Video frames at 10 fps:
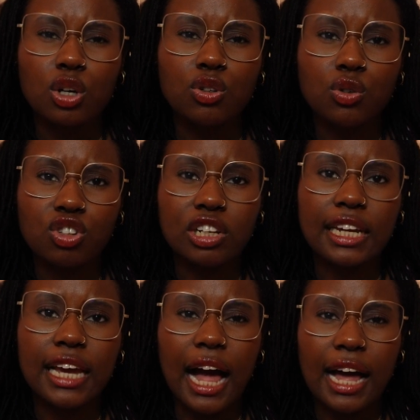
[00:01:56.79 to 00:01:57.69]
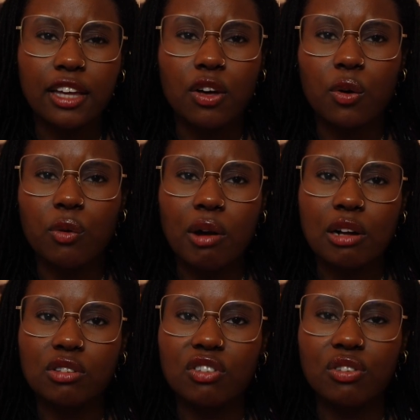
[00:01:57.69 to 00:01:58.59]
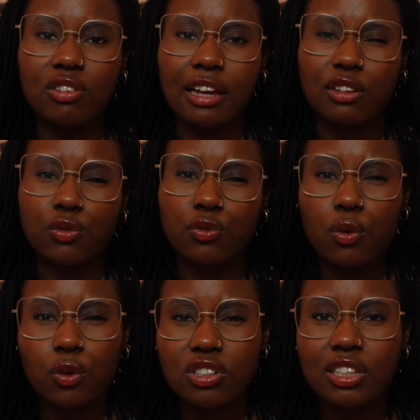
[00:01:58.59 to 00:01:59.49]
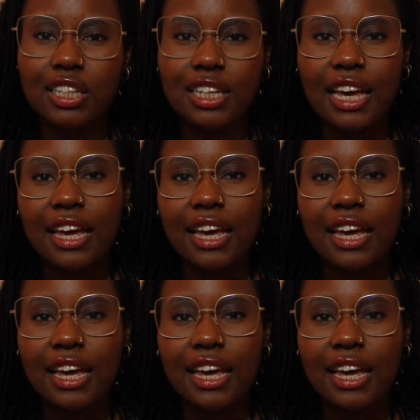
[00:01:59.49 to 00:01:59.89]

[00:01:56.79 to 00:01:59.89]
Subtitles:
Usually I go around the size 40